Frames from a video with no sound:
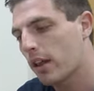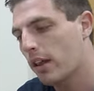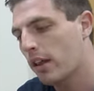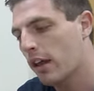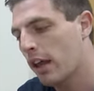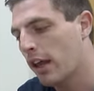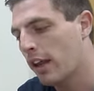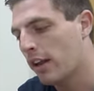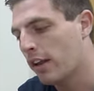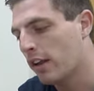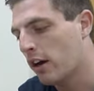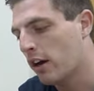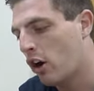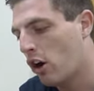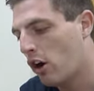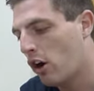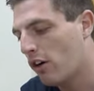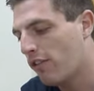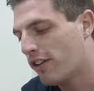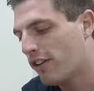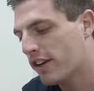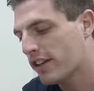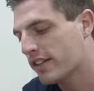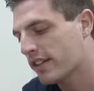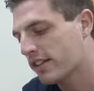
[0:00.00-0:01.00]
And a Hall
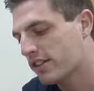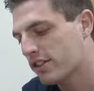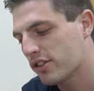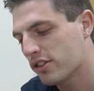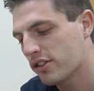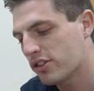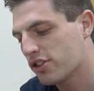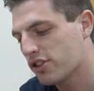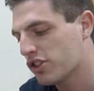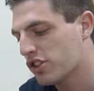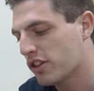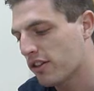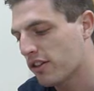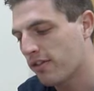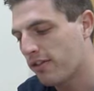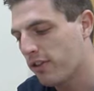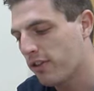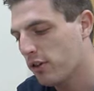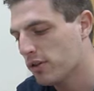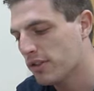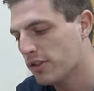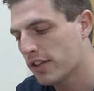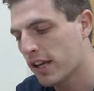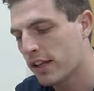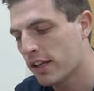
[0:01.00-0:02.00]
effect sensor is just a
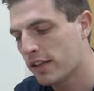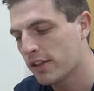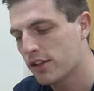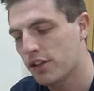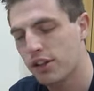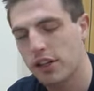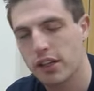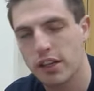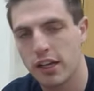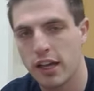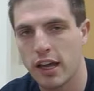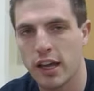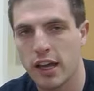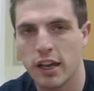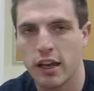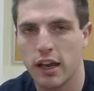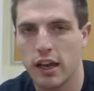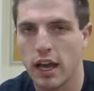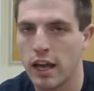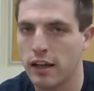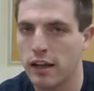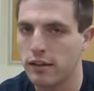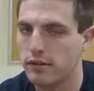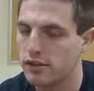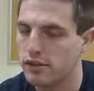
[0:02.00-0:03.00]
few cents. You can get it
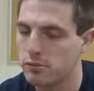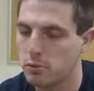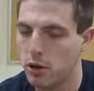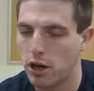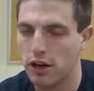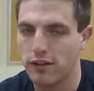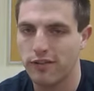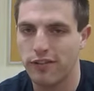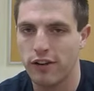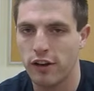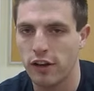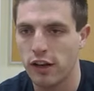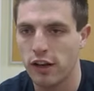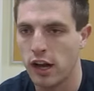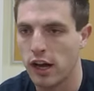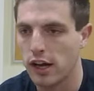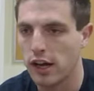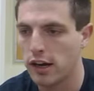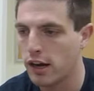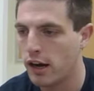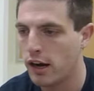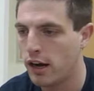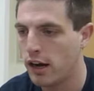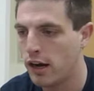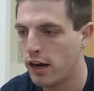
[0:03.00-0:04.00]
at
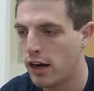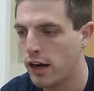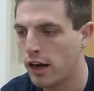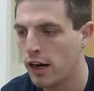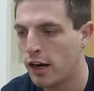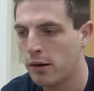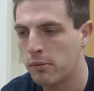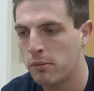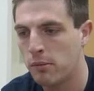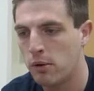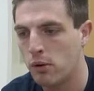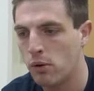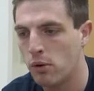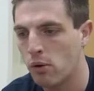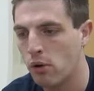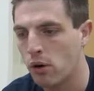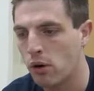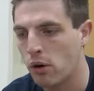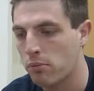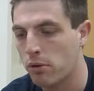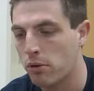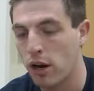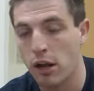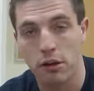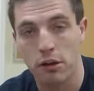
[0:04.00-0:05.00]
sparkfun.com or
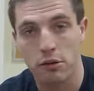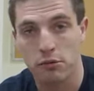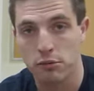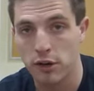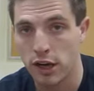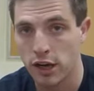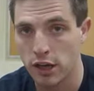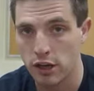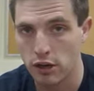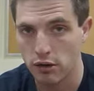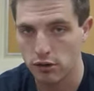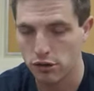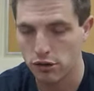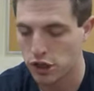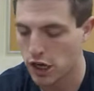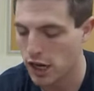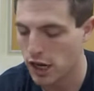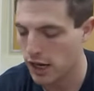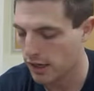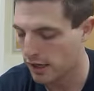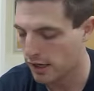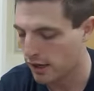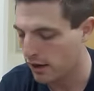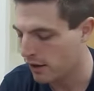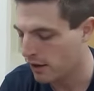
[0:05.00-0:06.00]
probably Radio
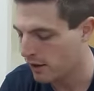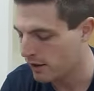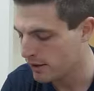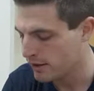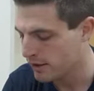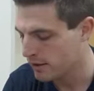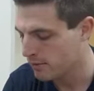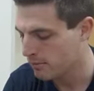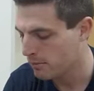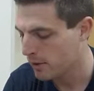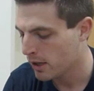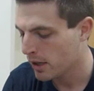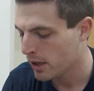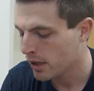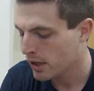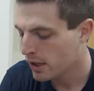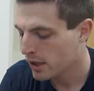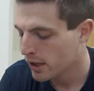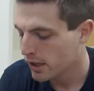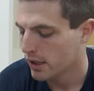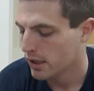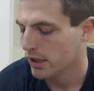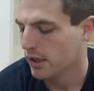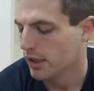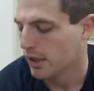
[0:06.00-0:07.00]
Shack carries them.
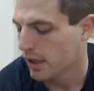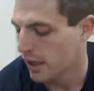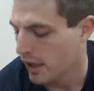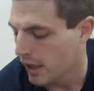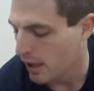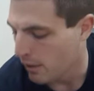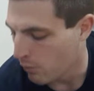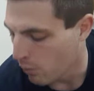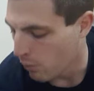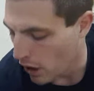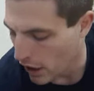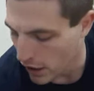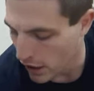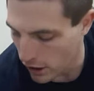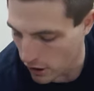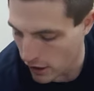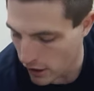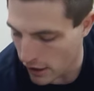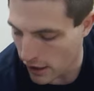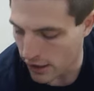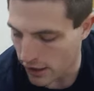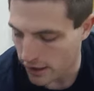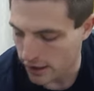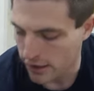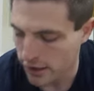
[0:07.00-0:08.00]
While you're
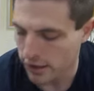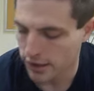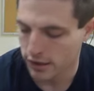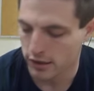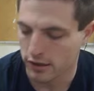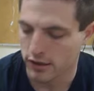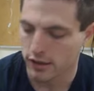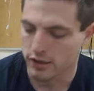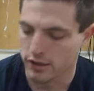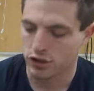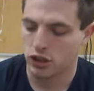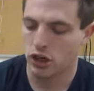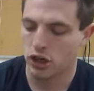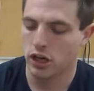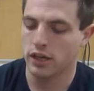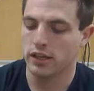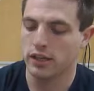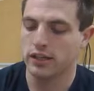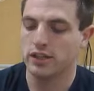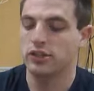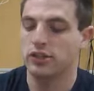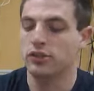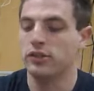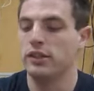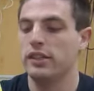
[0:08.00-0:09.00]
at getting
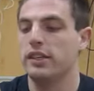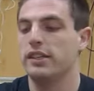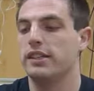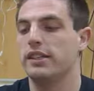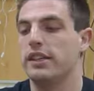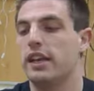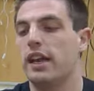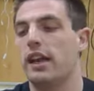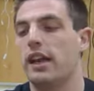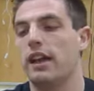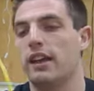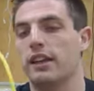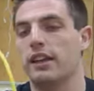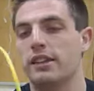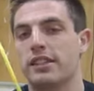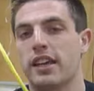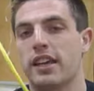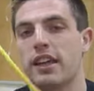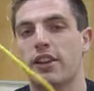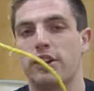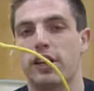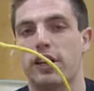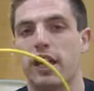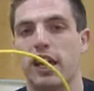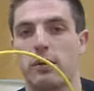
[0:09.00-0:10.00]
electronics, you'll need to get a
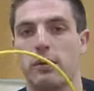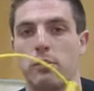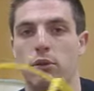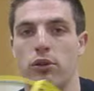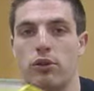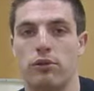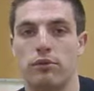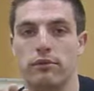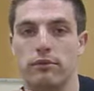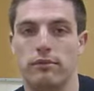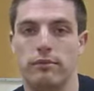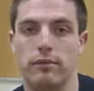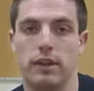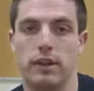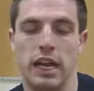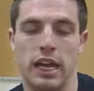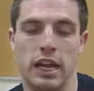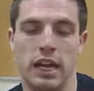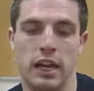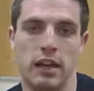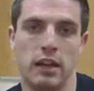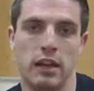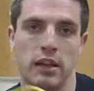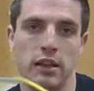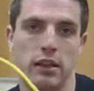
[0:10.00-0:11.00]
tether cable.
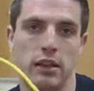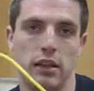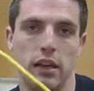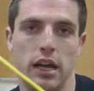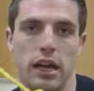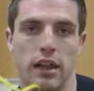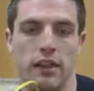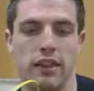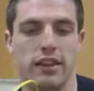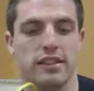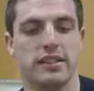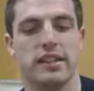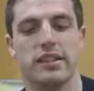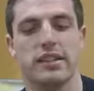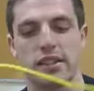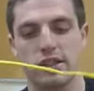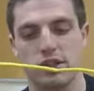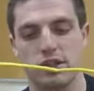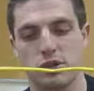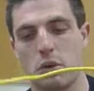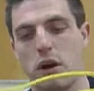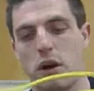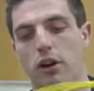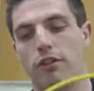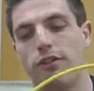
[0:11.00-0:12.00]
And this is a
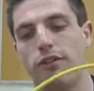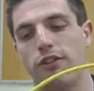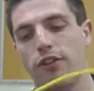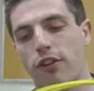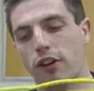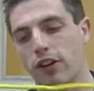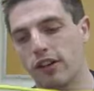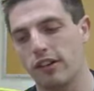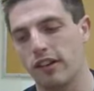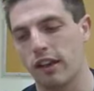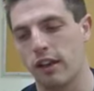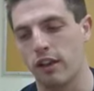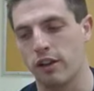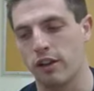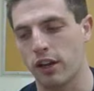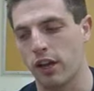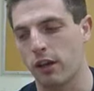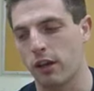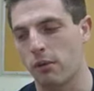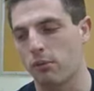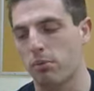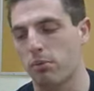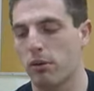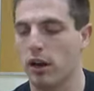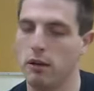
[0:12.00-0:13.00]
12-foot tether
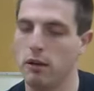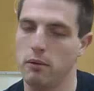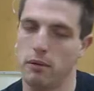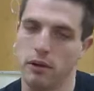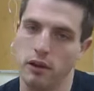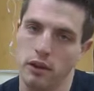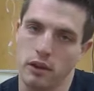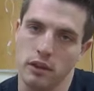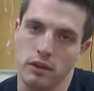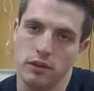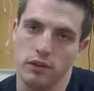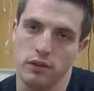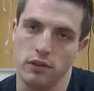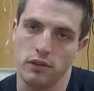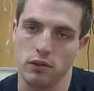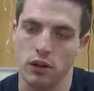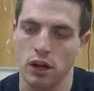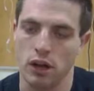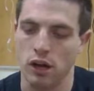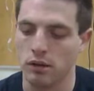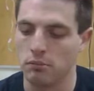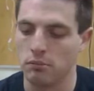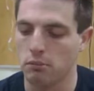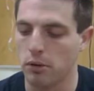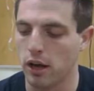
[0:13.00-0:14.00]
cable, probably a little too
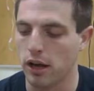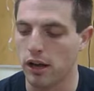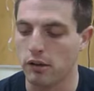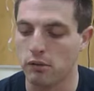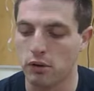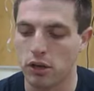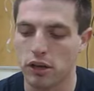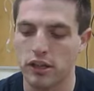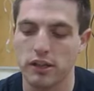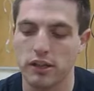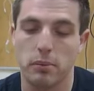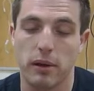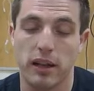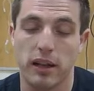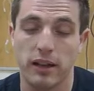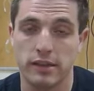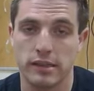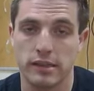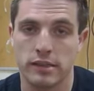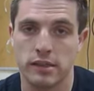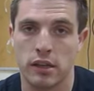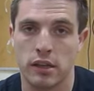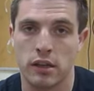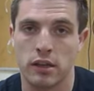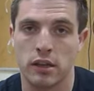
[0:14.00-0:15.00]
long, but it really depends
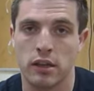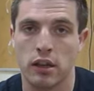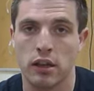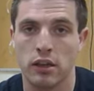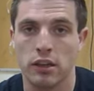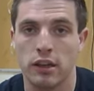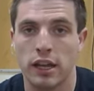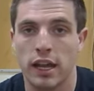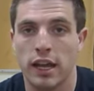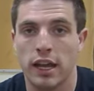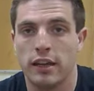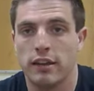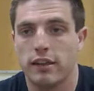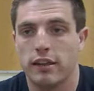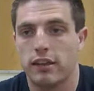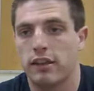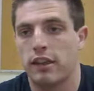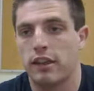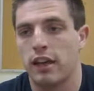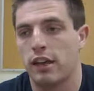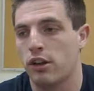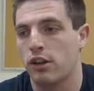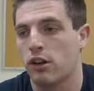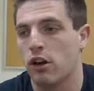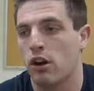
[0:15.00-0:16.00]
on the length
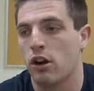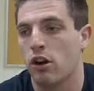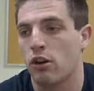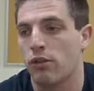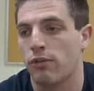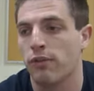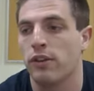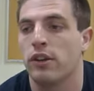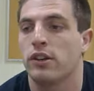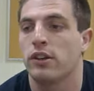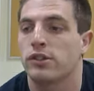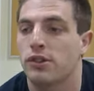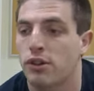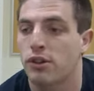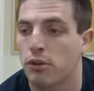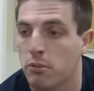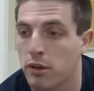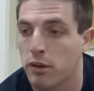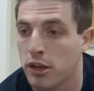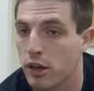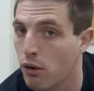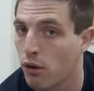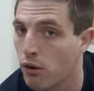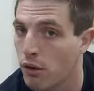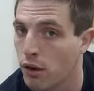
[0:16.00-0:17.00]
that your ROV is going to be
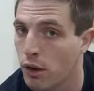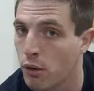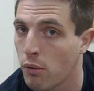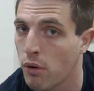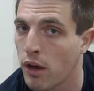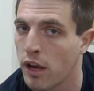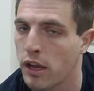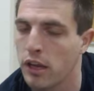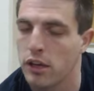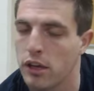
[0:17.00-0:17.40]
going away.